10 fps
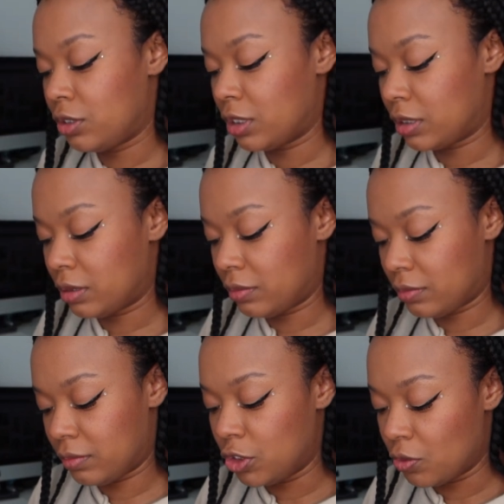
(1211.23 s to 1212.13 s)
just
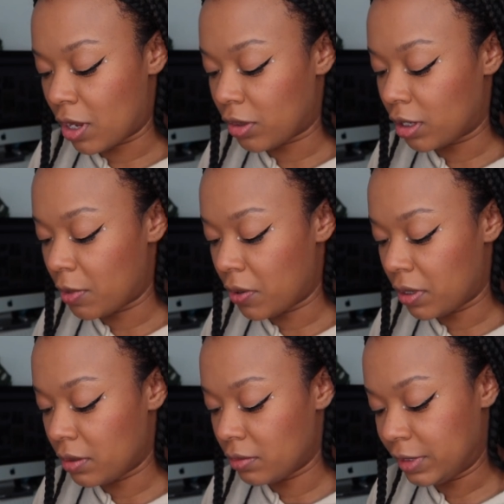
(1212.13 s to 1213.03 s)
do nothing about
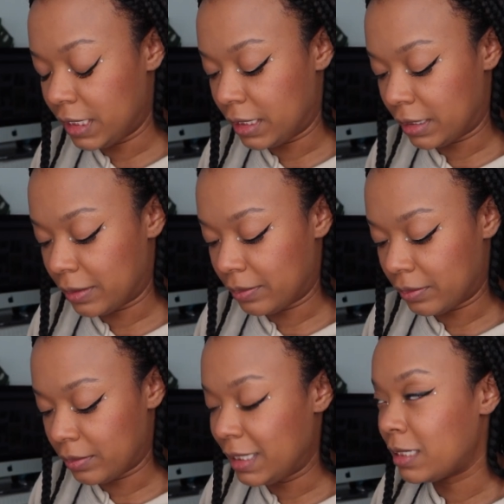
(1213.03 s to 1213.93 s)
it. Please,
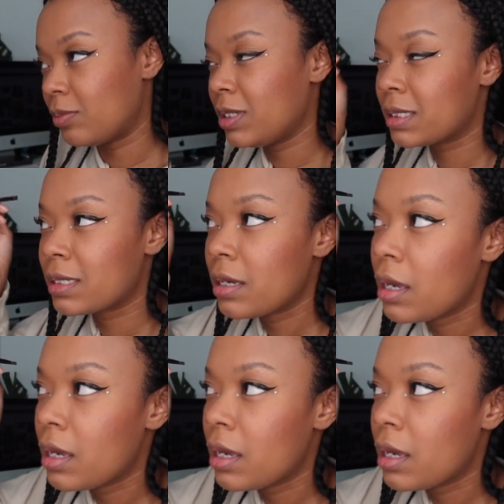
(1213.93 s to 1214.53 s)
please, please.